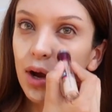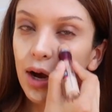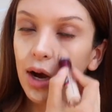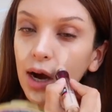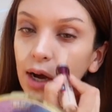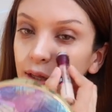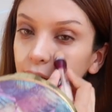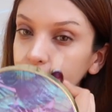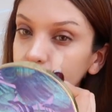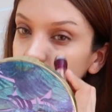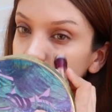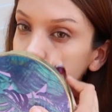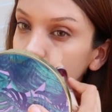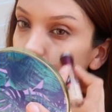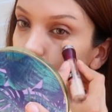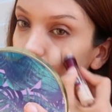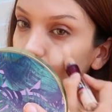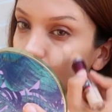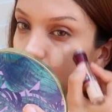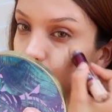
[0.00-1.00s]
all of these
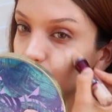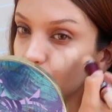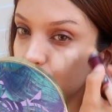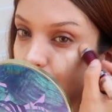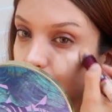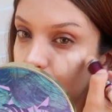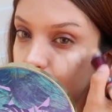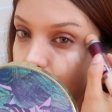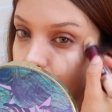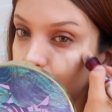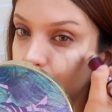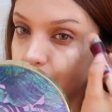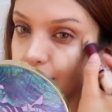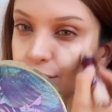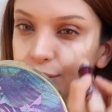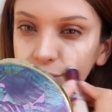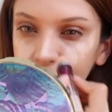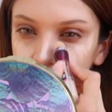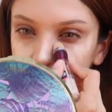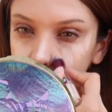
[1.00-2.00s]
areas right
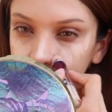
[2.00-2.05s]
here.